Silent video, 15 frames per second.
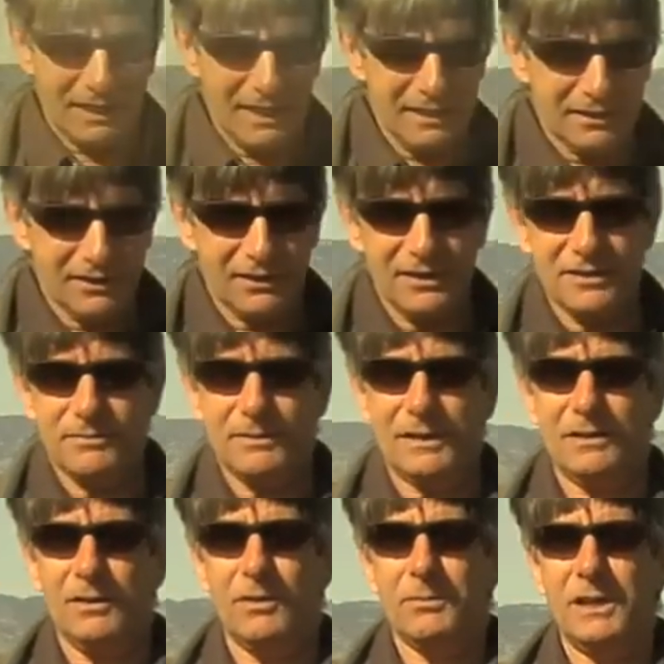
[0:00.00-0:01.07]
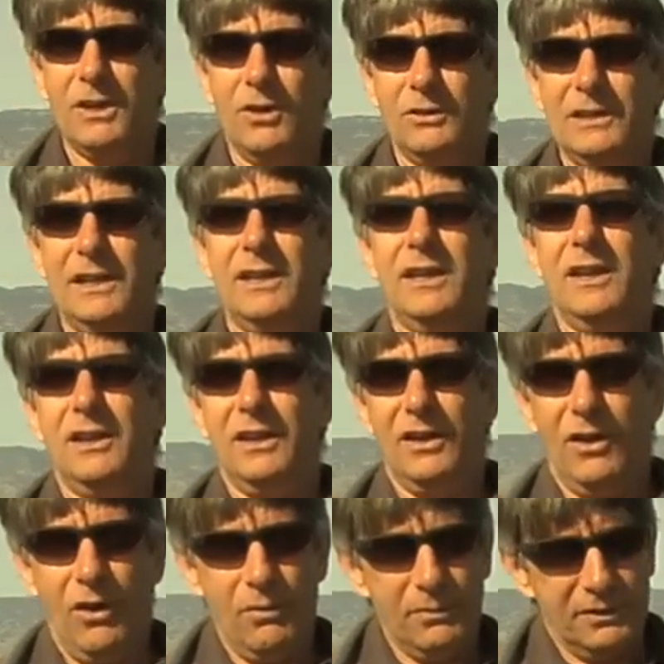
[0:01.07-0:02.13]
increase will be only
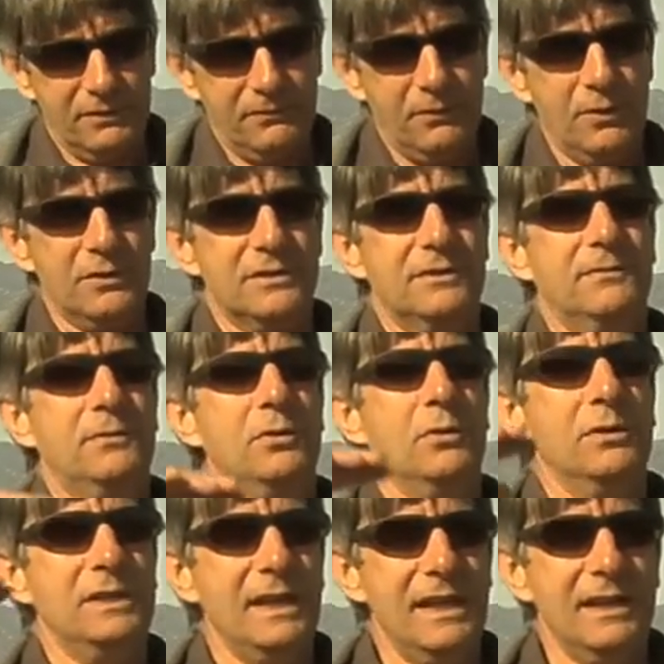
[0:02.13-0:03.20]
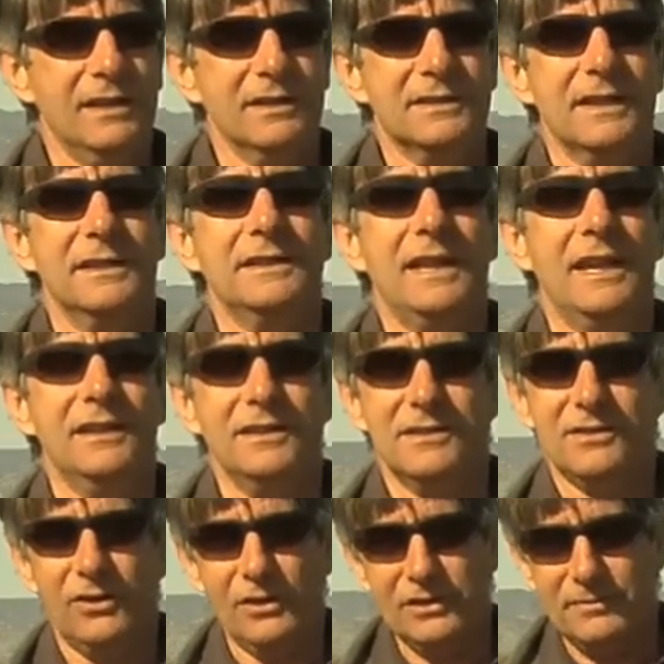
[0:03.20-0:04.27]
over the first few years, and then the
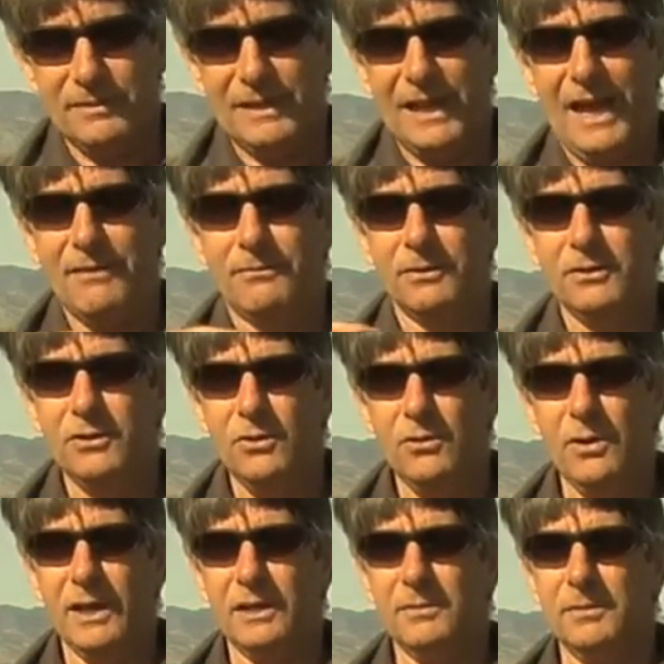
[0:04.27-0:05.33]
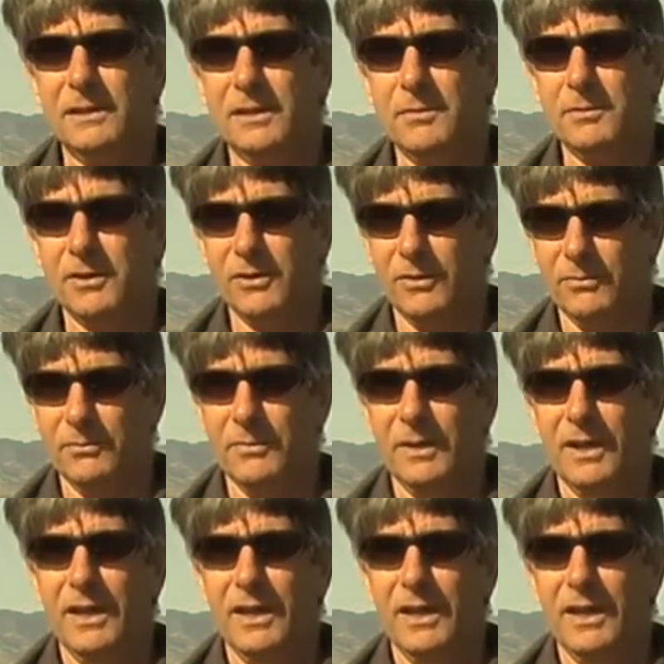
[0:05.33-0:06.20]
soils will have a new equilibrium,